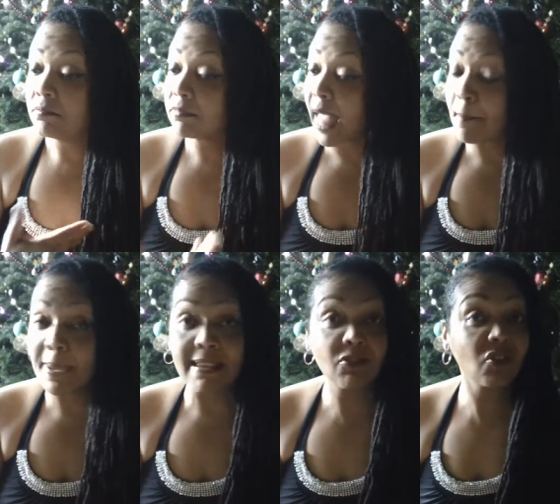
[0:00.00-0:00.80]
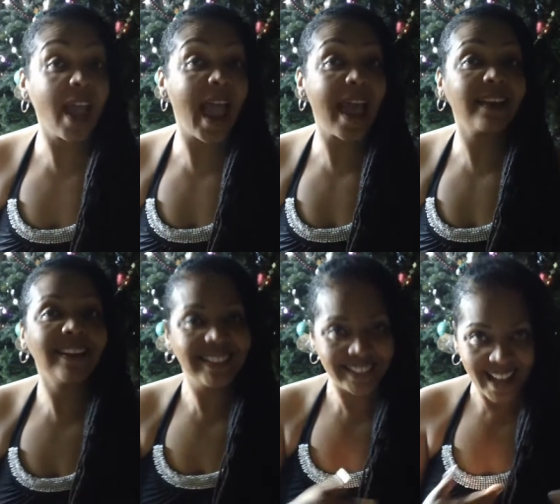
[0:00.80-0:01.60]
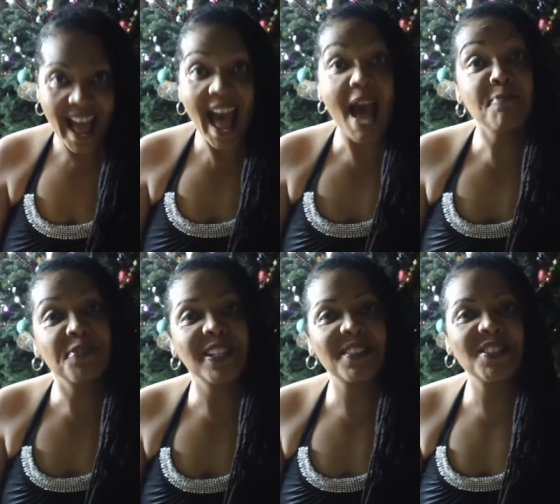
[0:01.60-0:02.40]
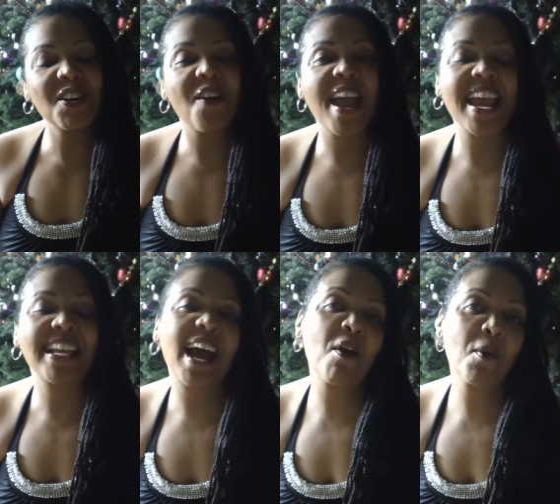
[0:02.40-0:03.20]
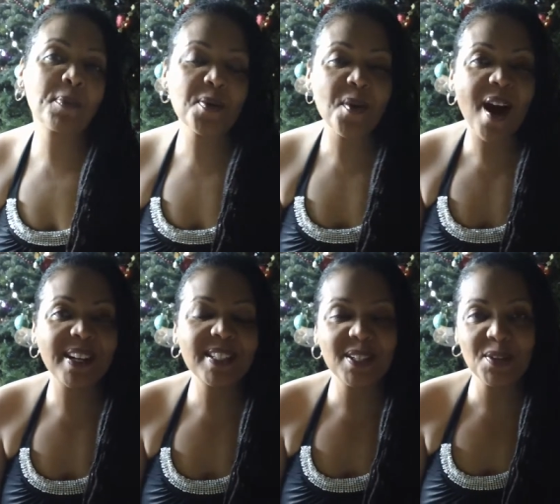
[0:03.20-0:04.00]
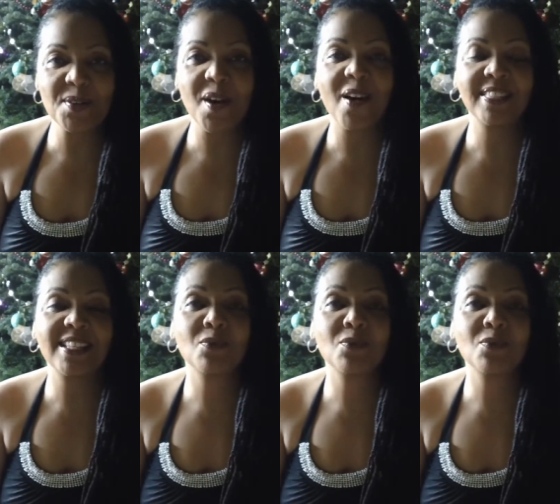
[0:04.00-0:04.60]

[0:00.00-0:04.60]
That being said, I'm full of joy and I hope you are too on this